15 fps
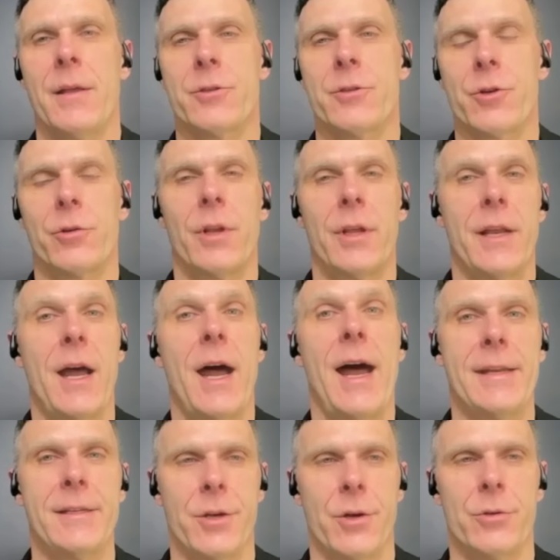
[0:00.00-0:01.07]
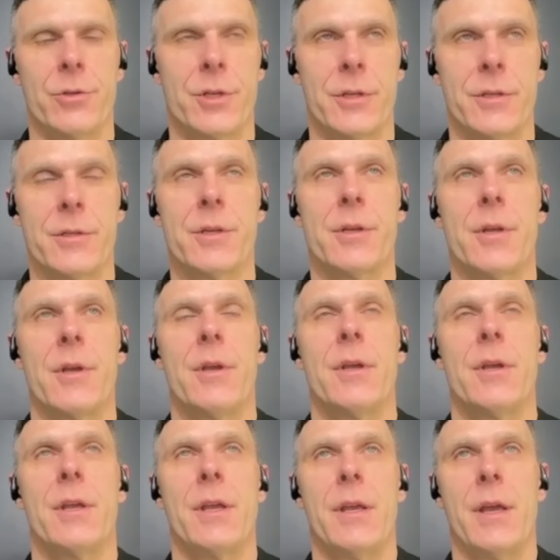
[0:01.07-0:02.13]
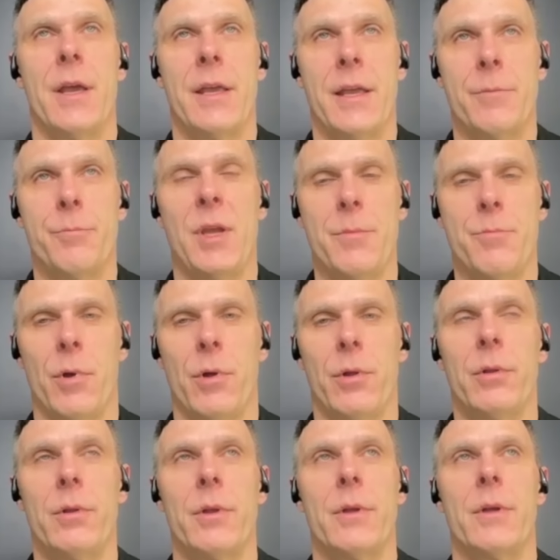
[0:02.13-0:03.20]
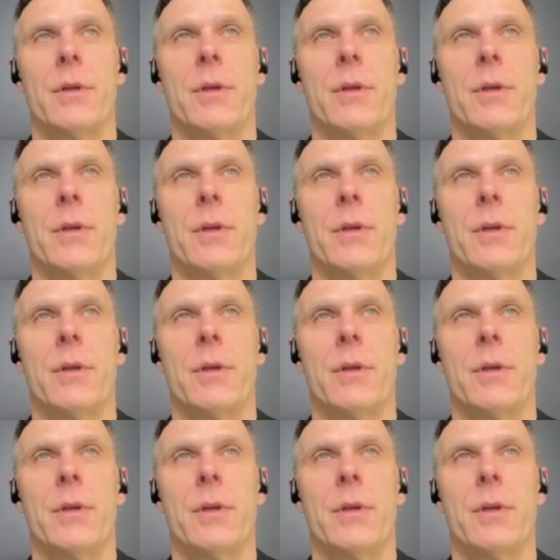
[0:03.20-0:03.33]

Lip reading: certainly at high doses in people